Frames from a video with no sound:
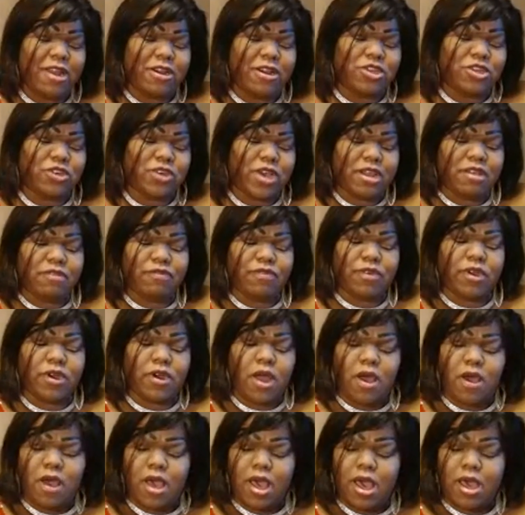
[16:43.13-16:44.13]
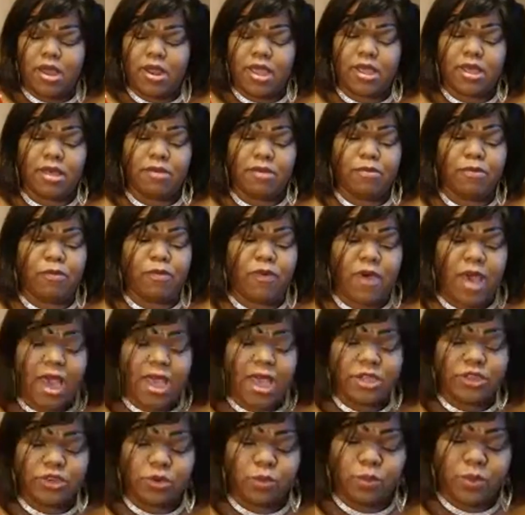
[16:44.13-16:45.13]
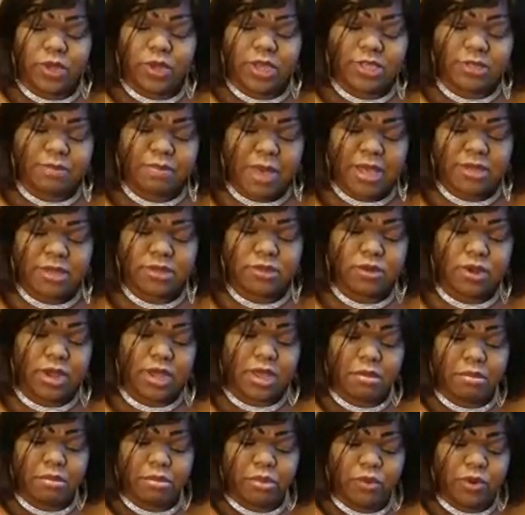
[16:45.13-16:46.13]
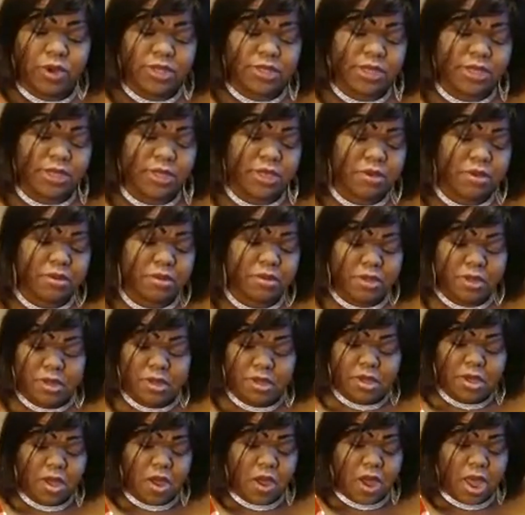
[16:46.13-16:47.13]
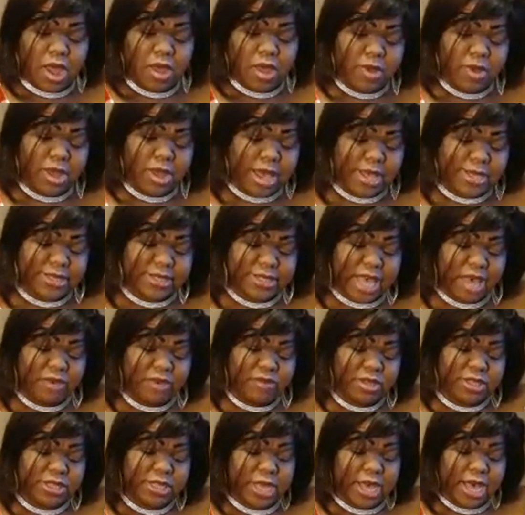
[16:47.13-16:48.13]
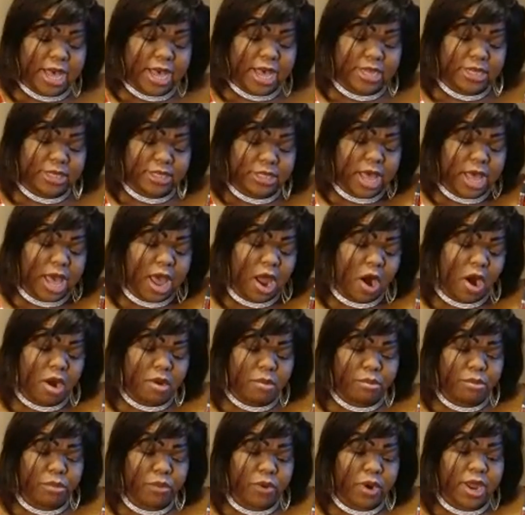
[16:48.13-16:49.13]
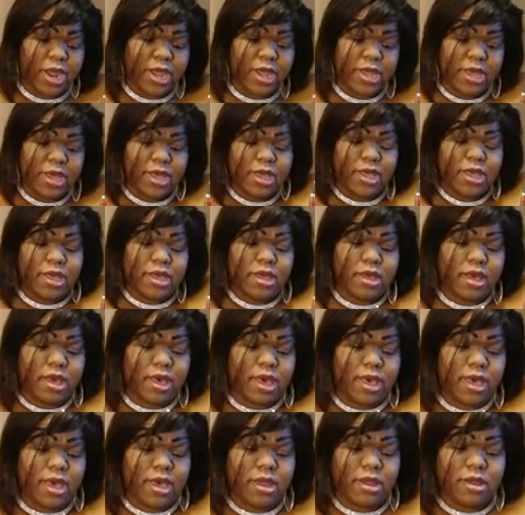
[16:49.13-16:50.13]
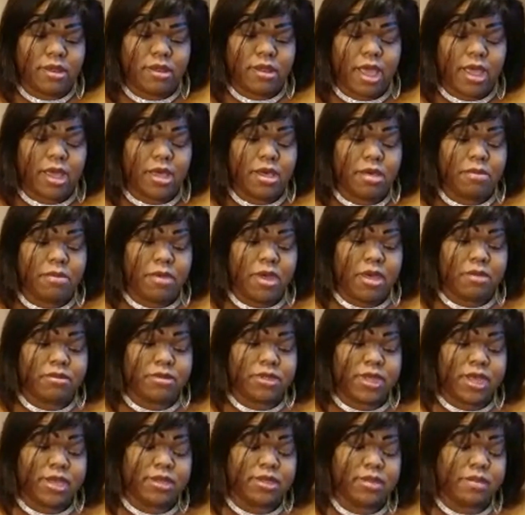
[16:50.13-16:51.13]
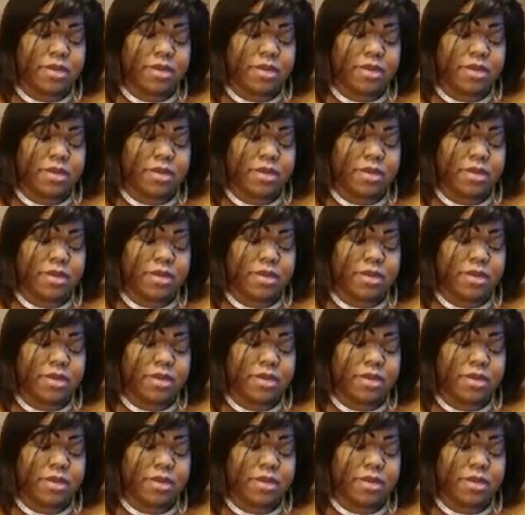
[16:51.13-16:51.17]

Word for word: They are trying to figure out how they can find your weak spot so they can poison you. All right, we got sabotage, heartbreak, and they could be upset.